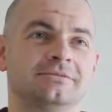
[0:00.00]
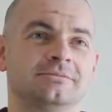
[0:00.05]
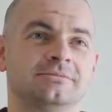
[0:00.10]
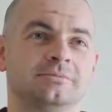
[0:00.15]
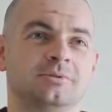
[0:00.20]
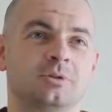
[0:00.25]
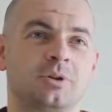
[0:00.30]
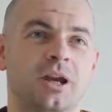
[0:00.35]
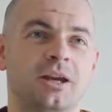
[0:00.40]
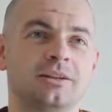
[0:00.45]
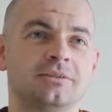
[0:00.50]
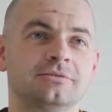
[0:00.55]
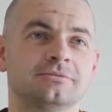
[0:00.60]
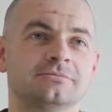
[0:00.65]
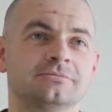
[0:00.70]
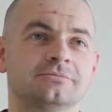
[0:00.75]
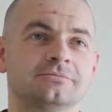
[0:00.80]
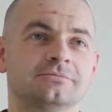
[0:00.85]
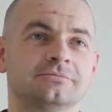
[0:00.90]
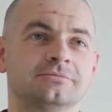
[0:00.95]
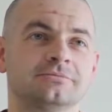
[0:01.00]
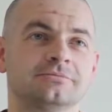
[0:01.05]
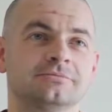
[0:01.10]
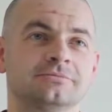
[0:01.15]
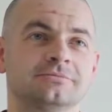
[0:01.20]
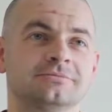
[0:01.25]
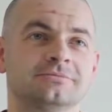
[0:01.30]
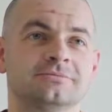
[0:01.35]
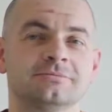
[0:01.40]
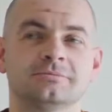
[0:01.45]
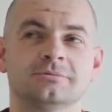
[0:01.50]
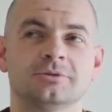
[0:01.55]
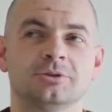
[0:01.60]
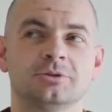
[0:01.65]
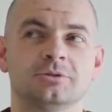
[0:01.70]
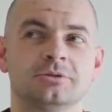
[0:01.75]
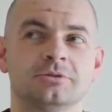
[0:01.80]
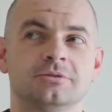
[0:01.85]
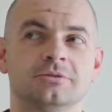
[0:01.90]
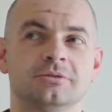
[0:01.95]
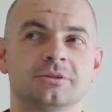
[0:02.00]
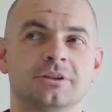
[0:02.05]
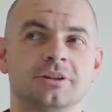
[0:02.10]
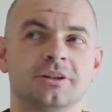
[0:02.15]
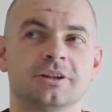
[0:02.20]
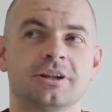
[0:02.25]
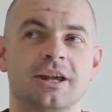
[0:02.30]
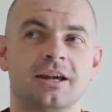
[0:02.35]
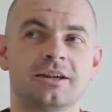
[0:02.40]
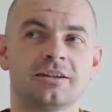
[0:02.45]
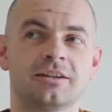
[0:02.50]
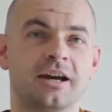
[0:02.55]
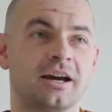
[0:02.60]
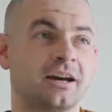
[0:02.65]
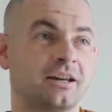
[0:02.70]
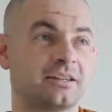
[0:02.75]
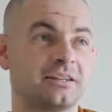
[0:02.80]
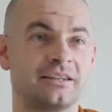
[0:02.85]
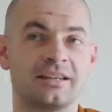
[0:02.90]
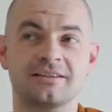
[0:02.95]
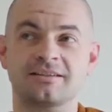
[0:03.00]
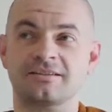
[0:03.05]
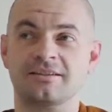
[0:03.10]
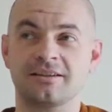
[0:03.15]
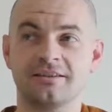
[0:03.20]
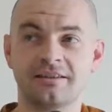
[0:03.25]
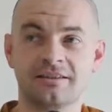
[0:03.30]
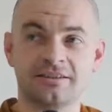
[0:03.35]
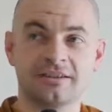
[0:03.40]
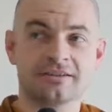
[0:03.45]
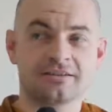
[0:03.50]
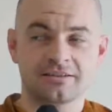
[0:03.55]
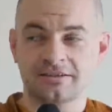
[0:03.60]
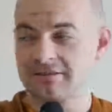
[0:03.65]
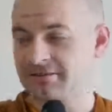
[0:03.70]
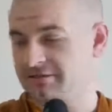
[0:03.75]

Okay. Good. Okay. Yes, and then yes.